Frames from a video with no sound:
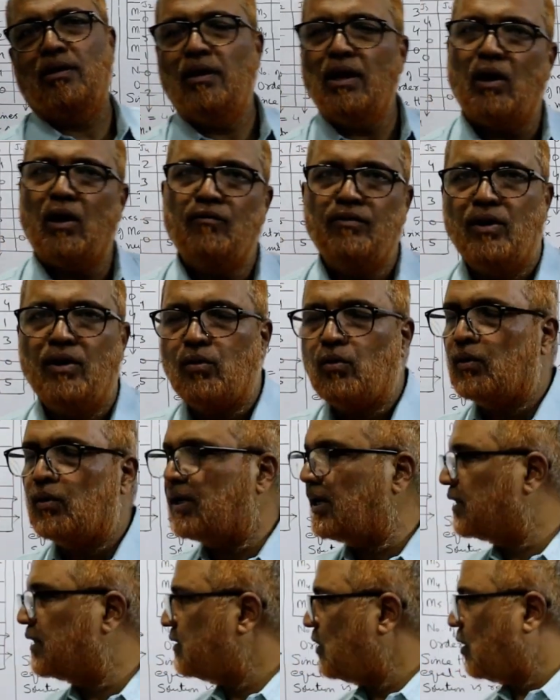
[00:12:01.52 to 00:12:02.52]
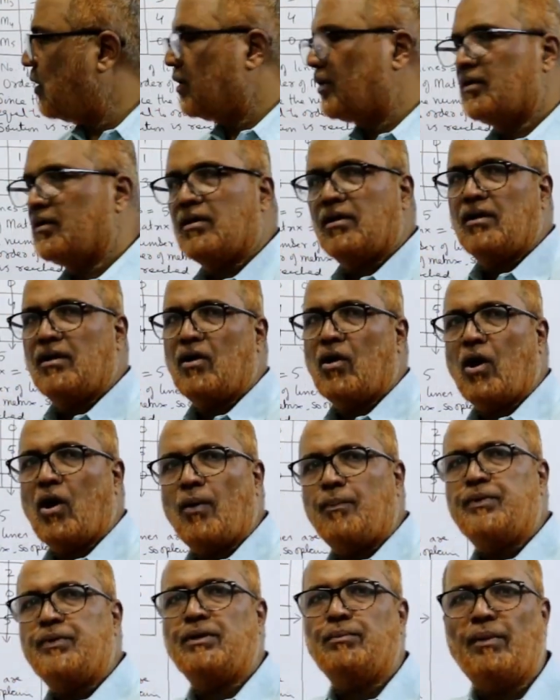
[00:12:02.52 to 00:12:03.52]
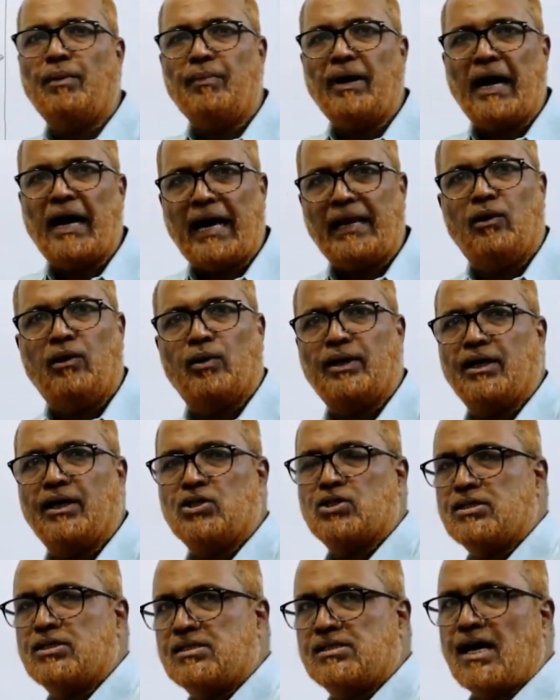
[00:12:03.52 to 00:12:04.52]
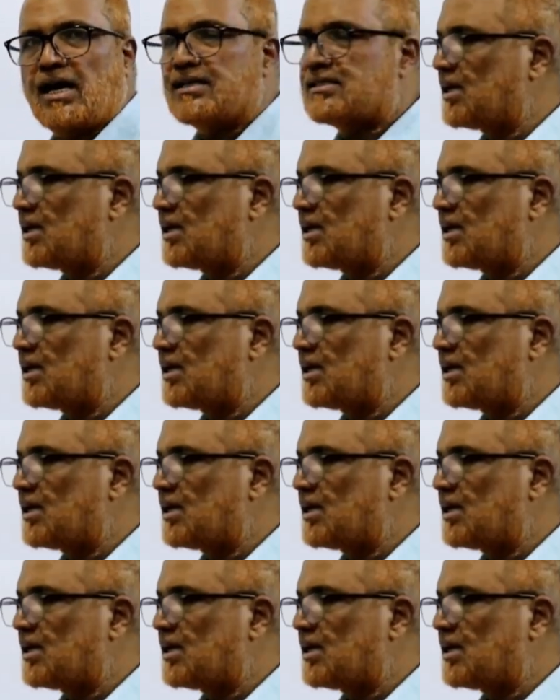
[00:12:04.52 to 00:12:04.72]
Now we have to take the optimum allocations,